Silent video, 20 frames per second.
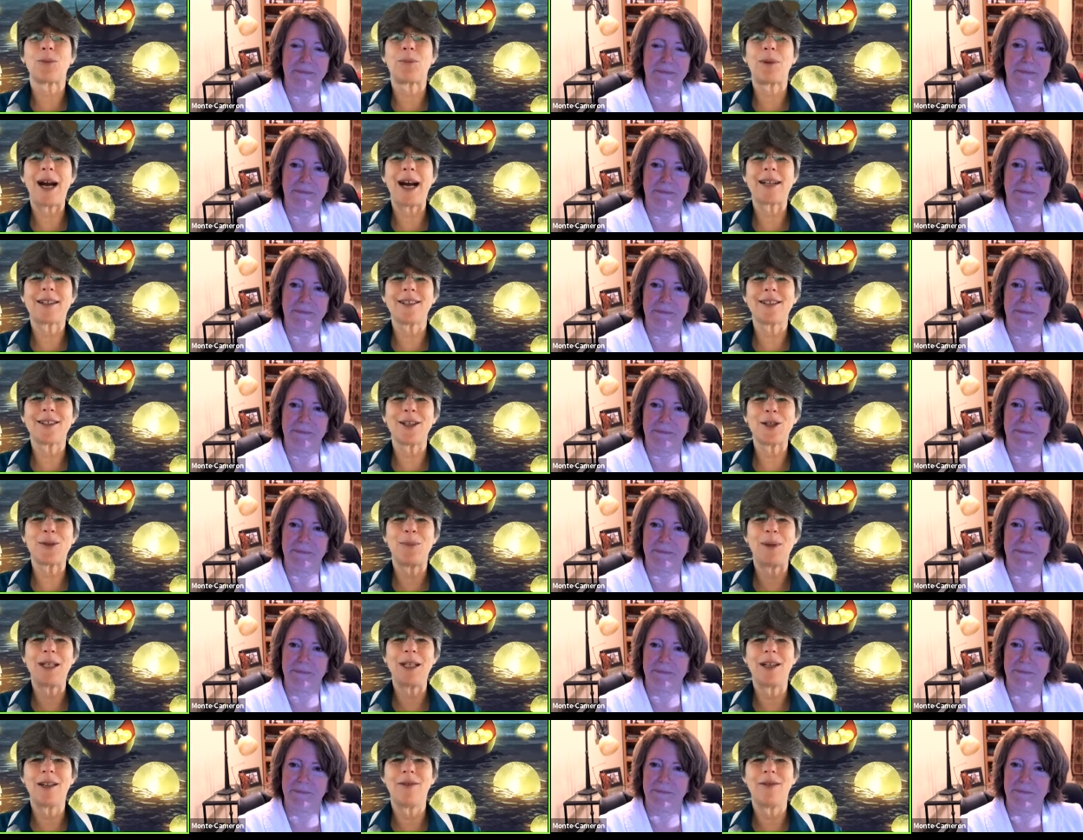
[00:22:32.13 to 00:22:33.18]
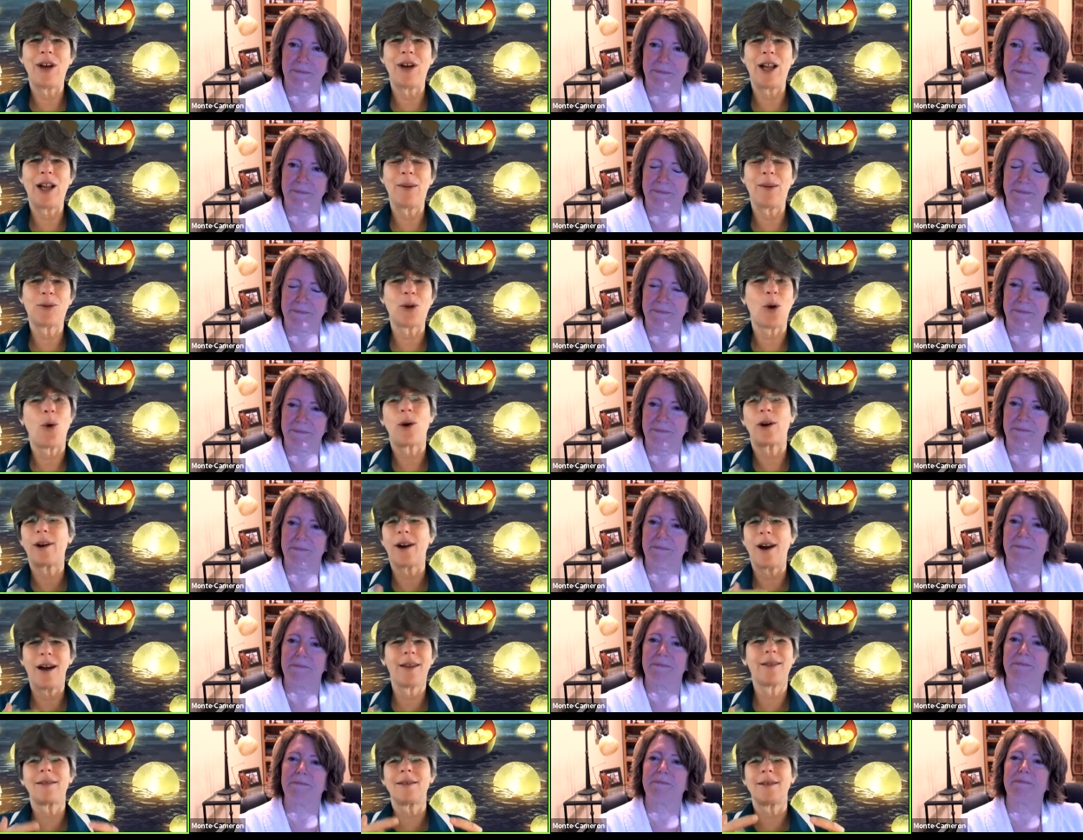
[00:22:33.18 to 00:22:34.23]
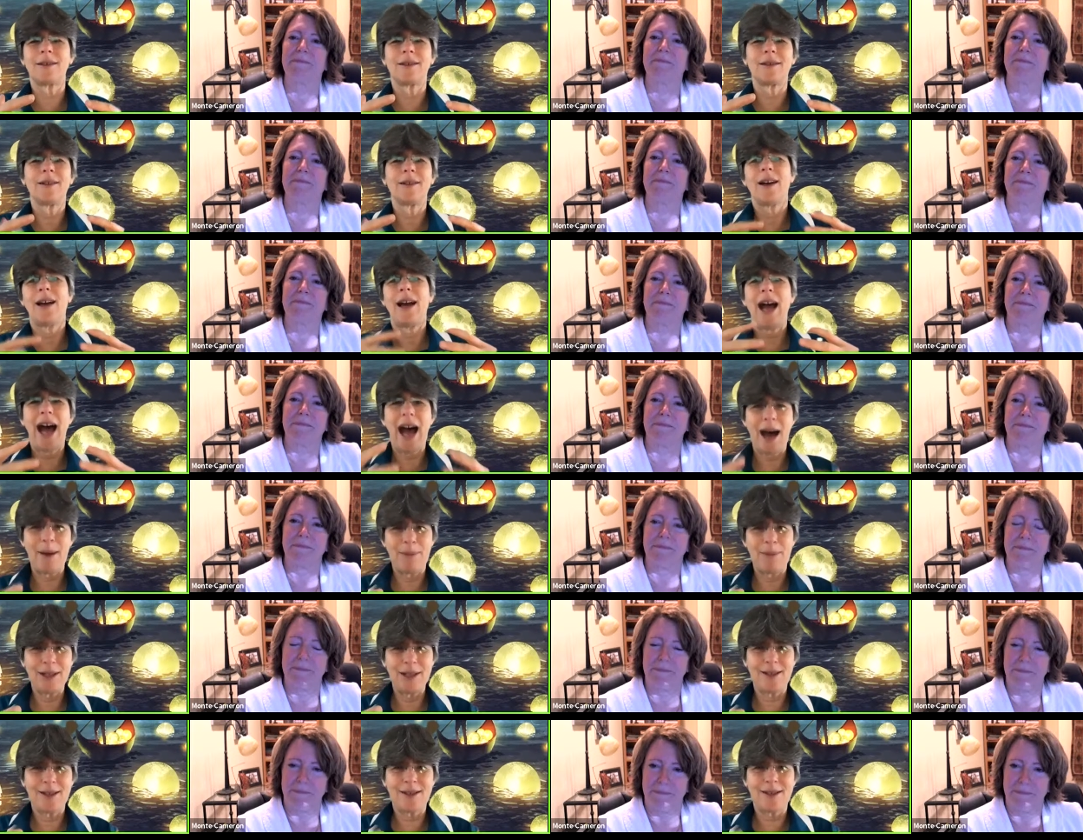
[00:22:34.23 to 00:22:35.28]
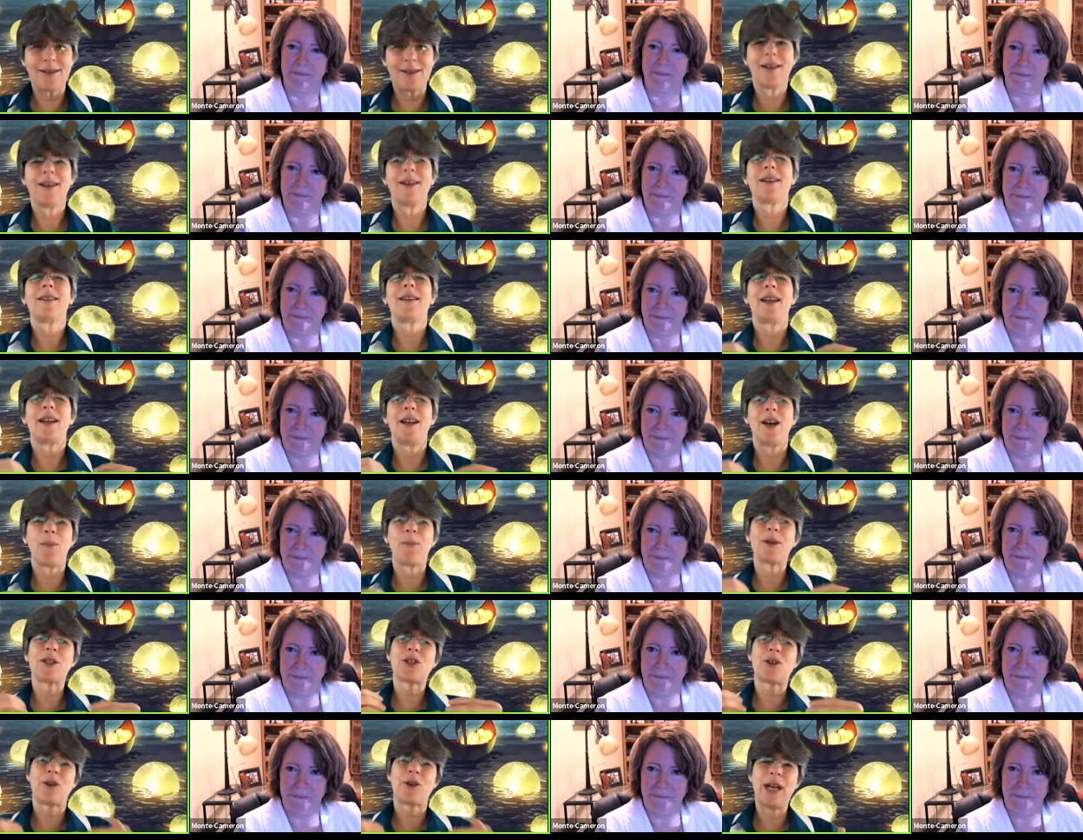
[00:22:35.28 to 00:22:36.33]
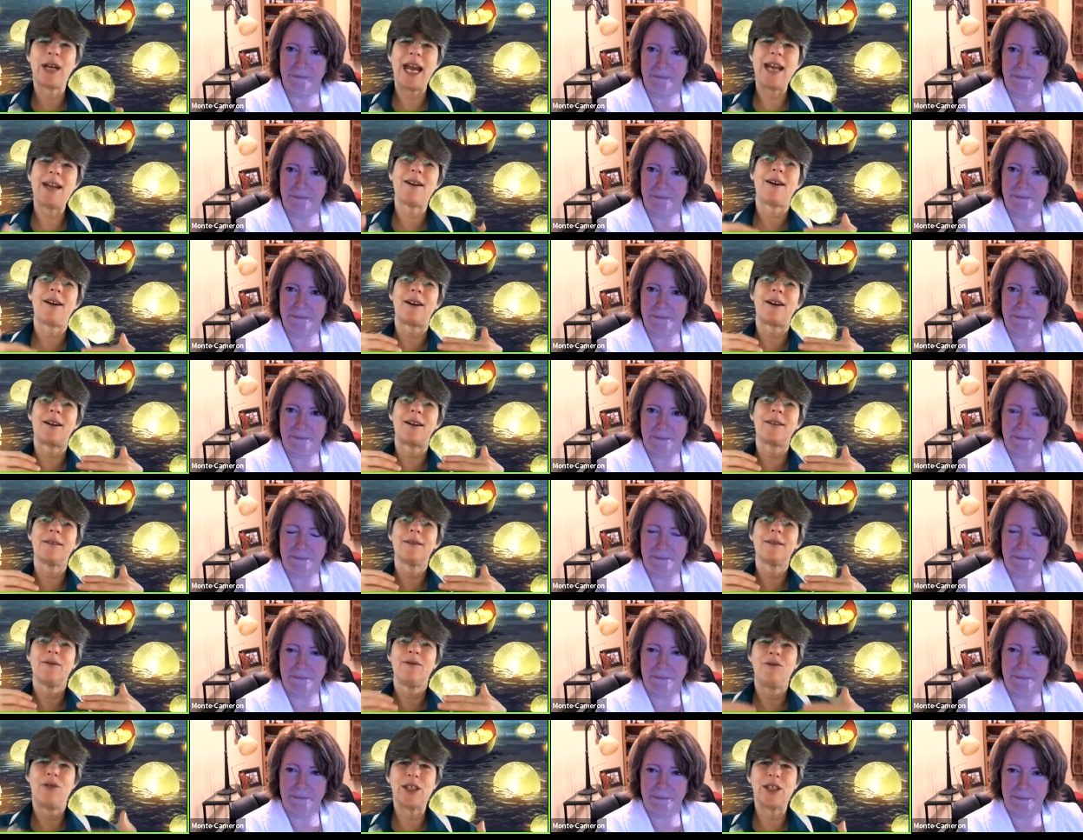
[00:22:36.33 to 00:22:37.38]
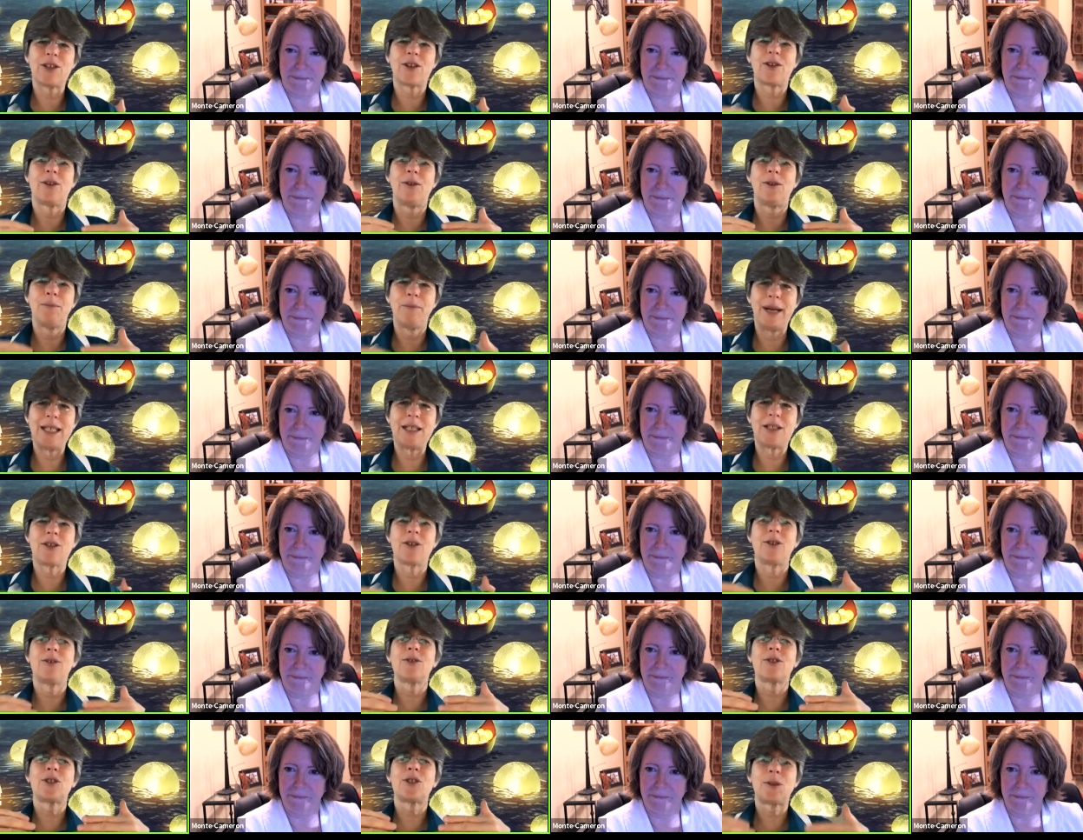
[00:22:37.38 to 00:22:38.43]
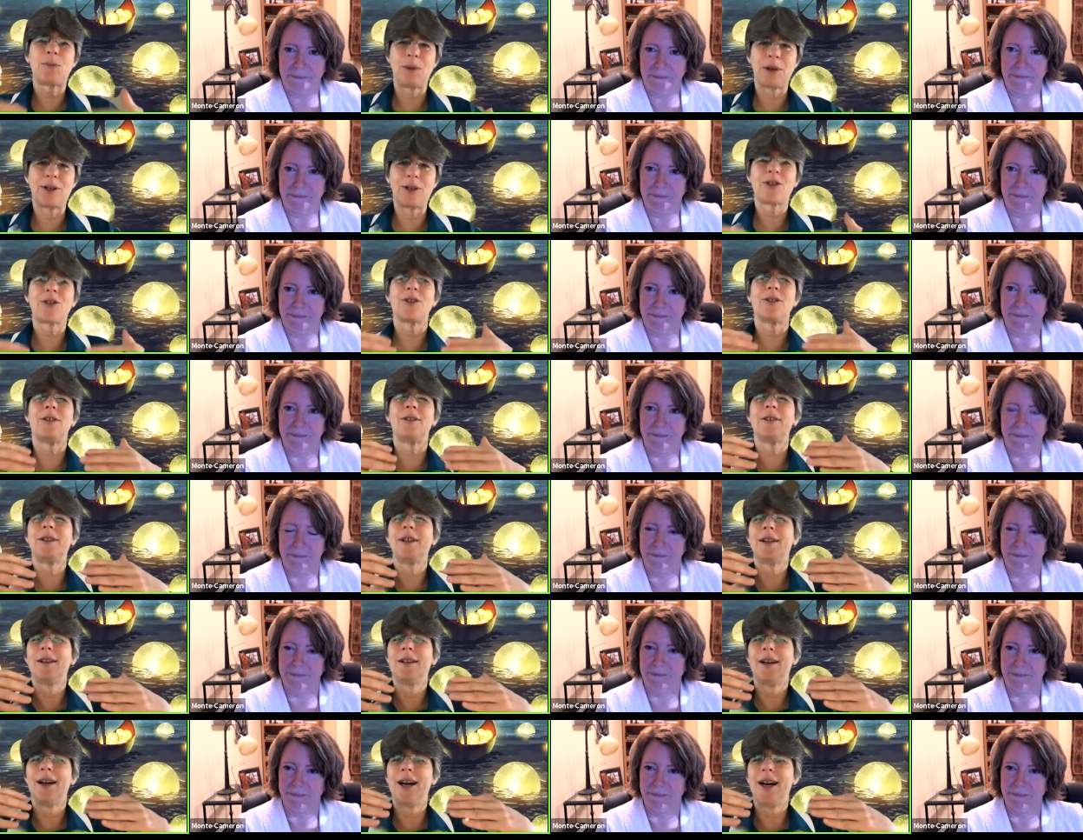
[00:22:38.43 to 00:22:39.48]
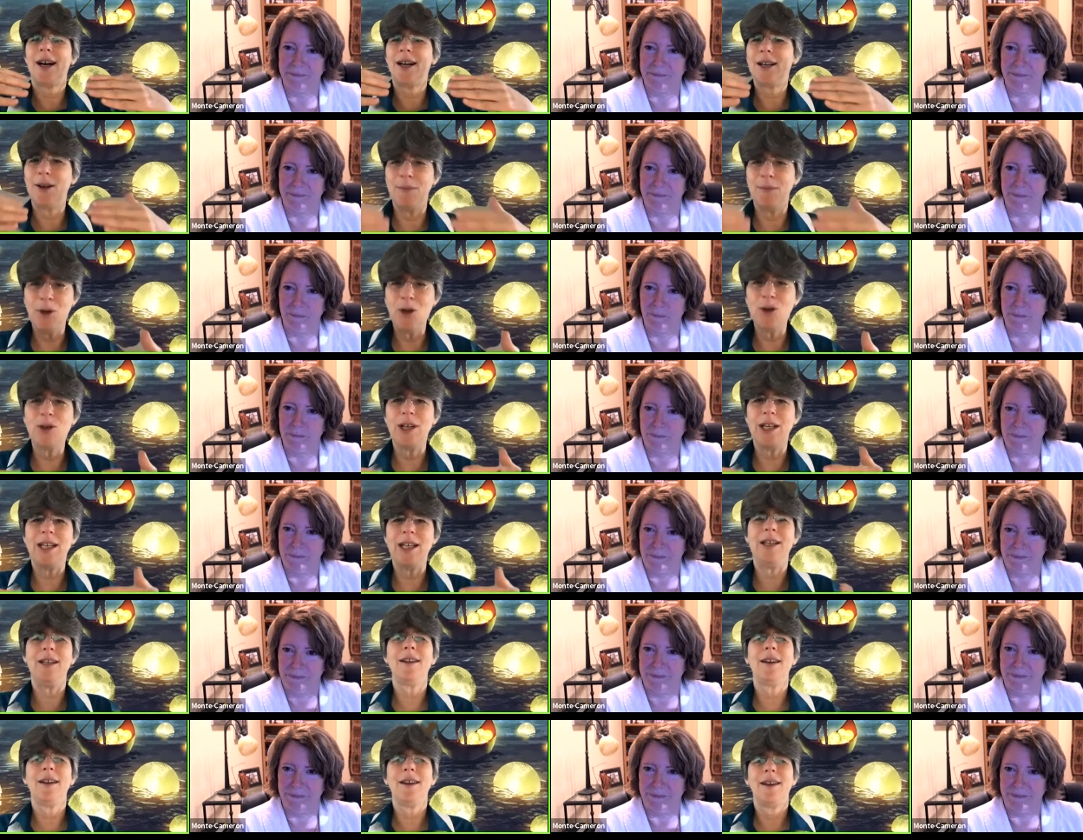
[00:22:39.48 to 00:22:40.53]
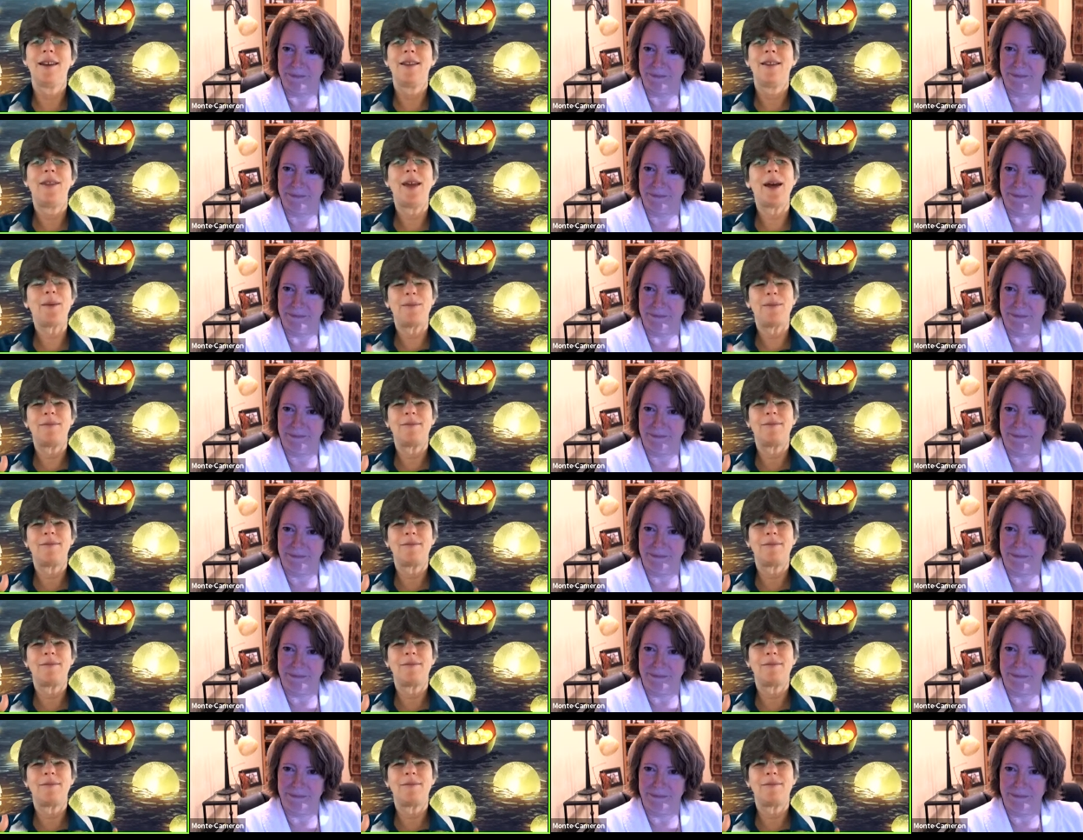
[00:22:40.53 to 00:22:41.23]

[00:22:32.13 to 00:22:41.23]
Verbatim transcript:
Speaker 1: practice that's been developed or other habits that help us create our physical mental spiritual uh, immunity that